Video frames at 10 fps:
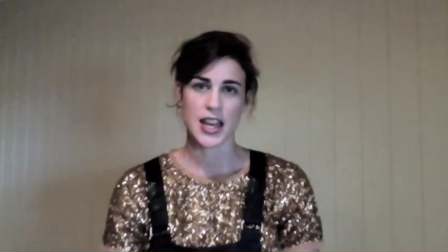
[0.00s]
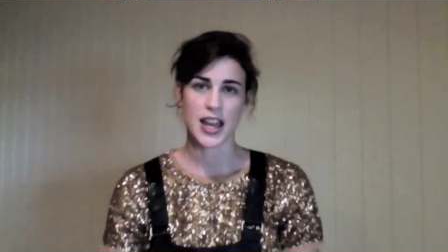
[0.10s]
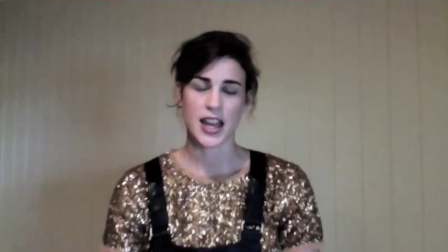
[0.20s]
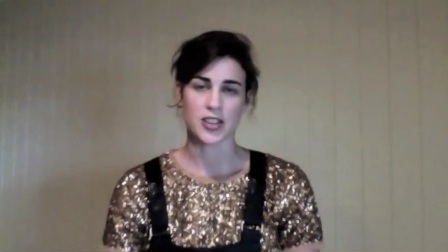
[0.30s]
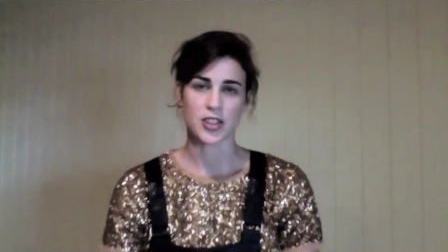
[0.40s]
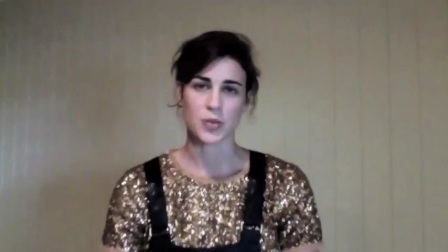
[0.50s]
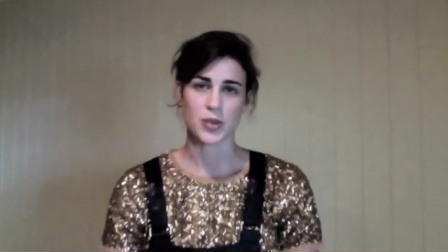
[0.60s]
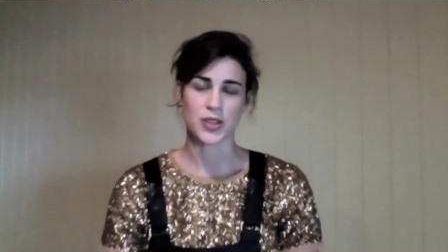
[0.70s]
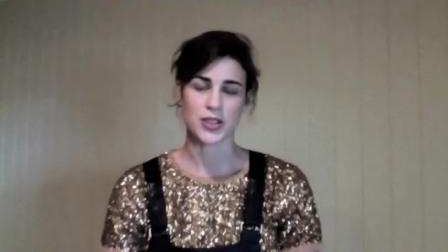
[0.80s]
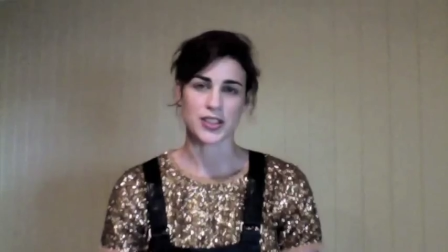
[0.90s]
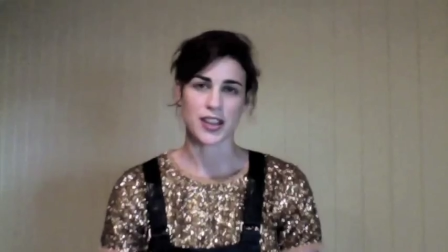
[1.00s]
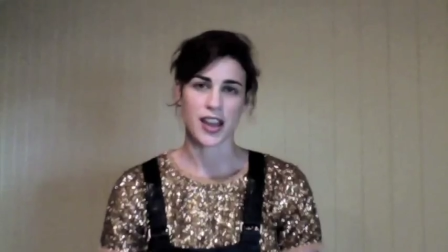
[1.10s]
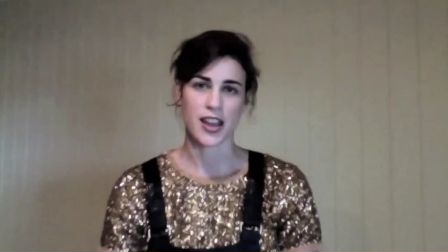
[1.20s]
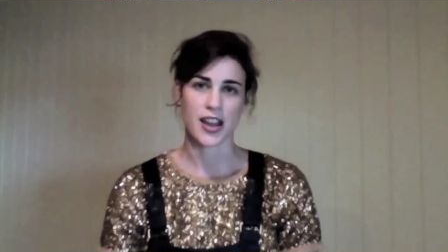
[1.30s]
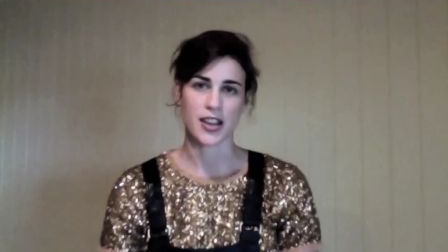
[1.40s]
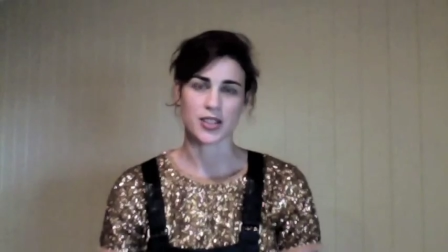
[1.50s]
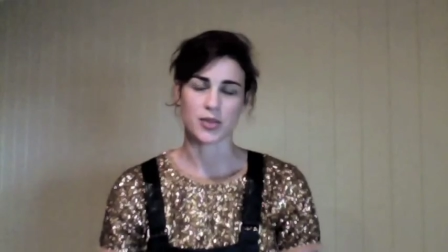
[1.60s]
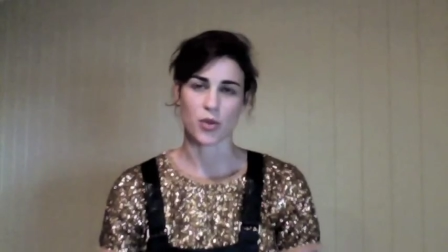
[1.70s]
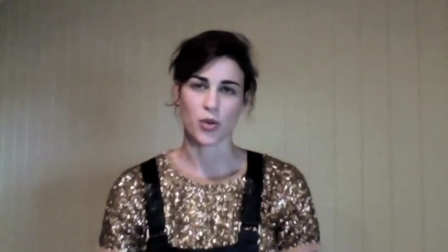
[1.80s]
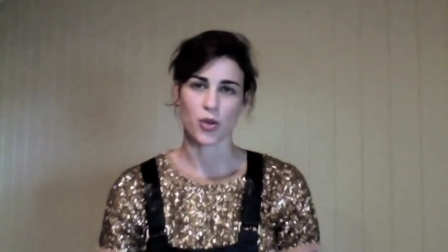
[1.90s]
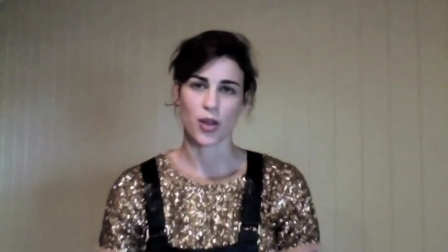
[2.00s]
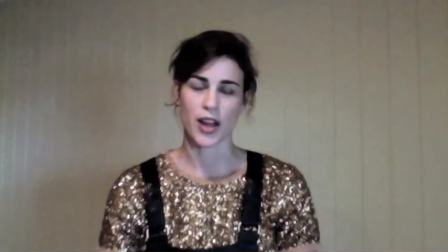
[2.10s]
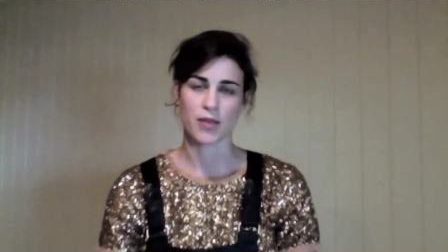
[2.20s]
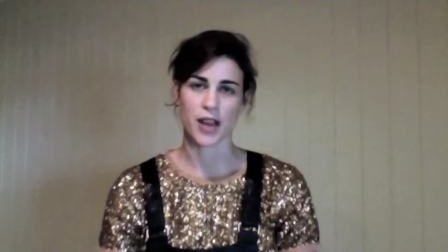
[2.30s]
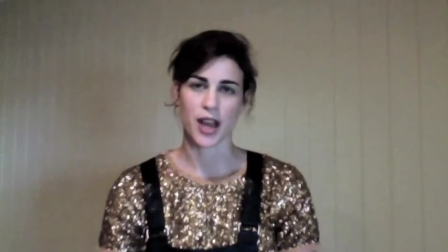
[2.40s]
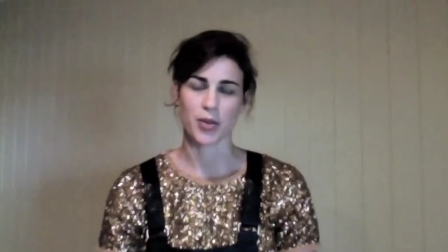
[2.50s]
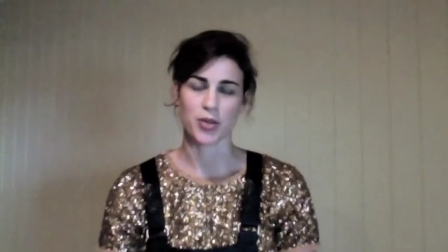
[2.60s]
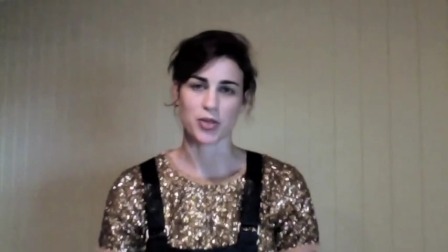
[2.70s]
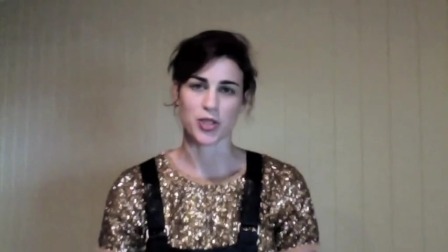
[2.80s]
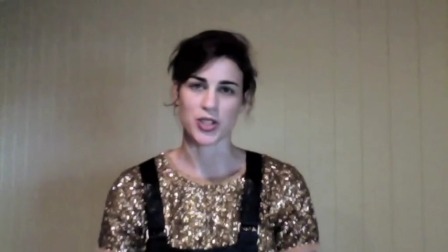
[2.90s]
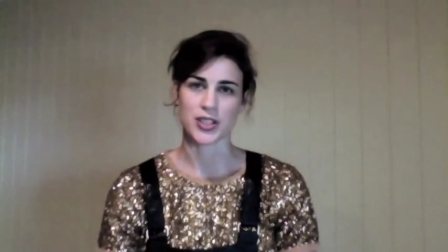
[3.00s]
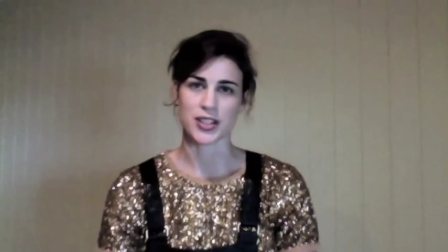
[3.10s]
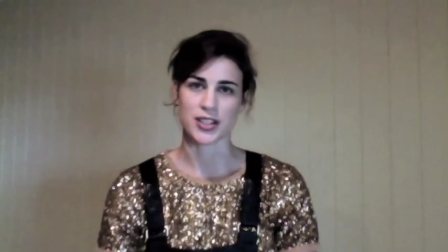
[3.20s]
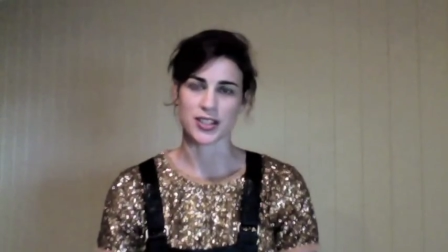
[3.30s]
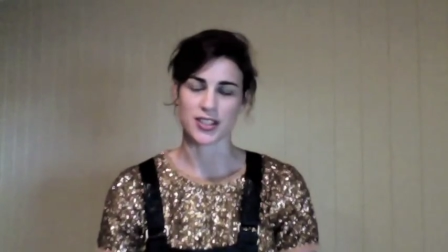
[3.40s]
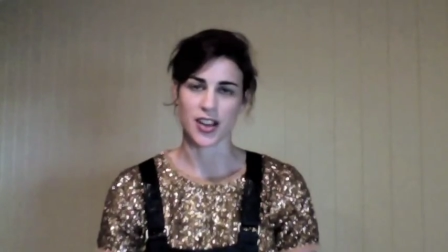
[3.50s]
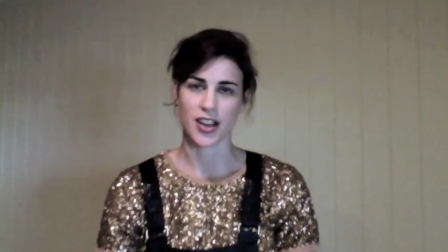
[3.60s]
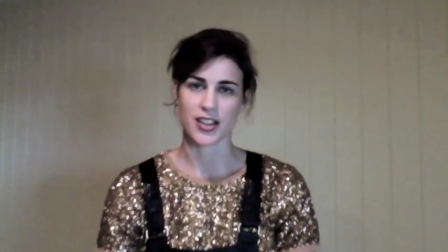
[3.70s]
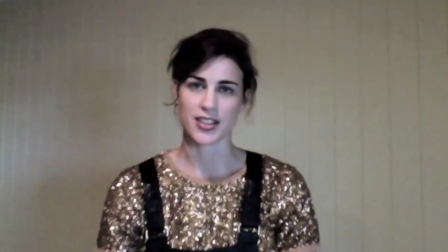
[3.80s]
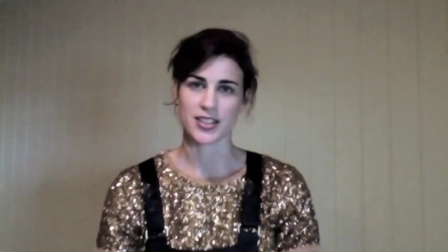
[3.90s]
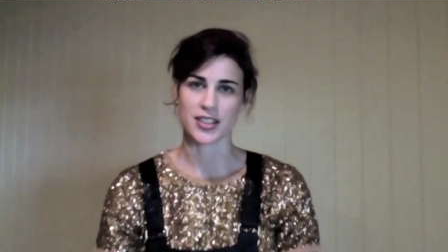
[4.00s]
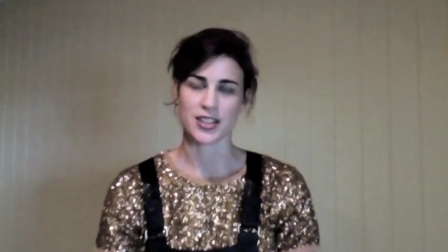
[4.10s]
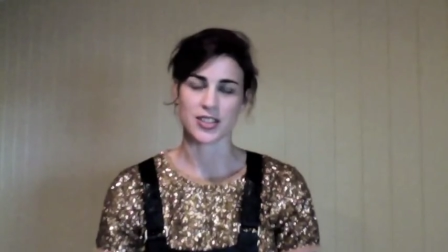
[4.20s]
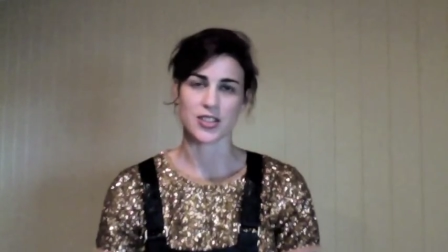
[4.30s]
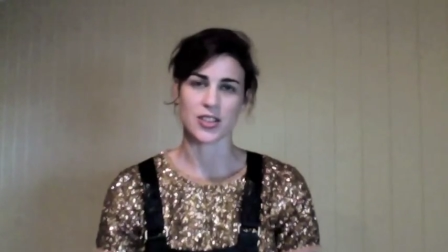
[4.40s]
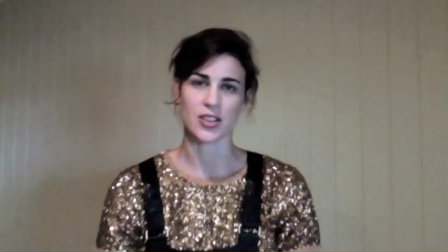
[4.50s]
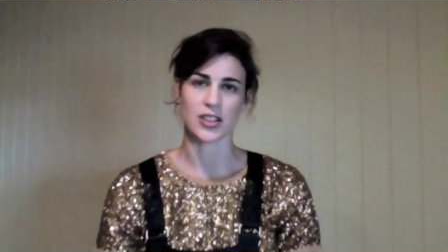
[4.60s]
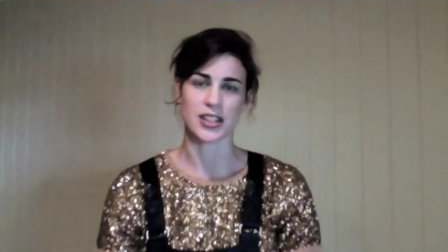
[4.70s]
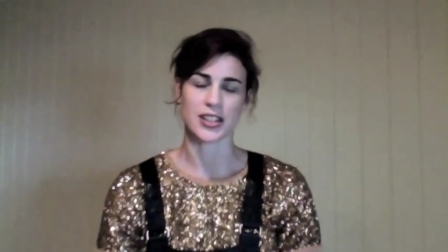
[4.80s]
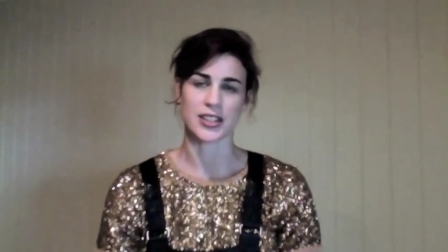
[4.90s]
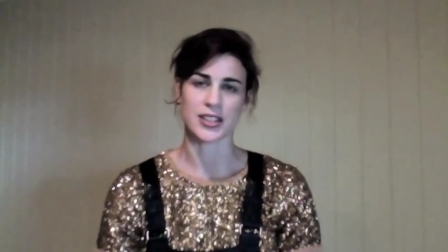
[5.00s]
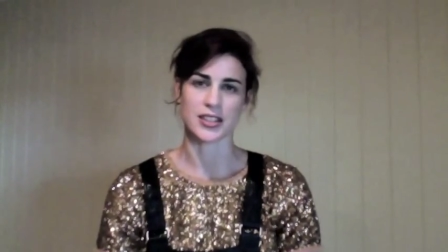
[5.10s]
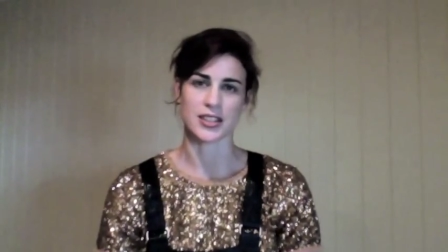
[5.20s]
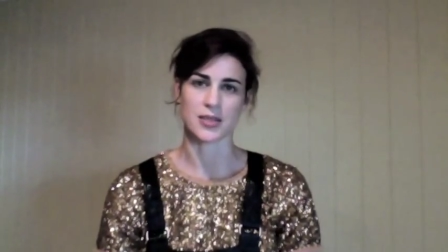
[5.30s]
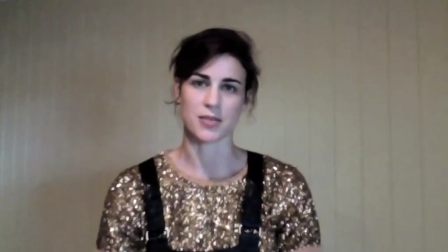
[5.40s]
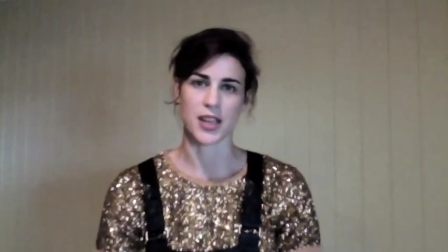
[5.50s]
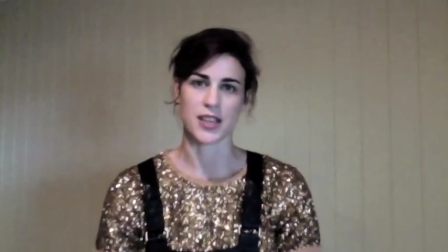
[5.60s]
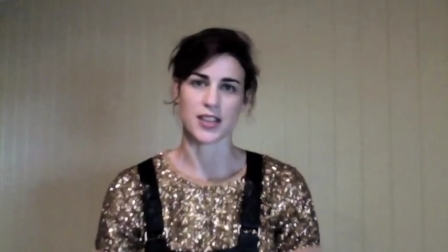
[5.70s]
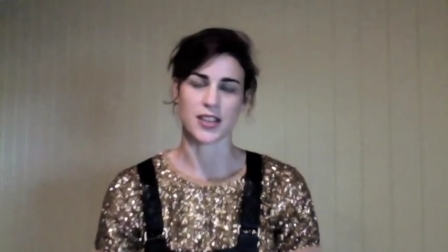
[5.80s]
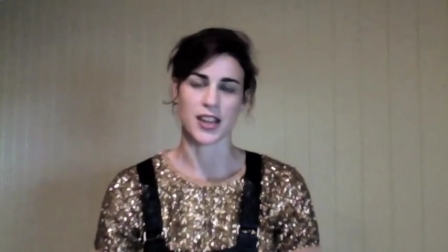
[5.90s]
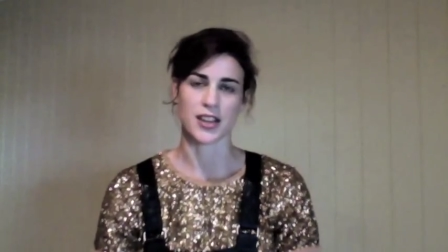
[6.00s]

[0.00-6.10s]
and just because they are small and perhaps reduced in size, it certainly doesn't mean that they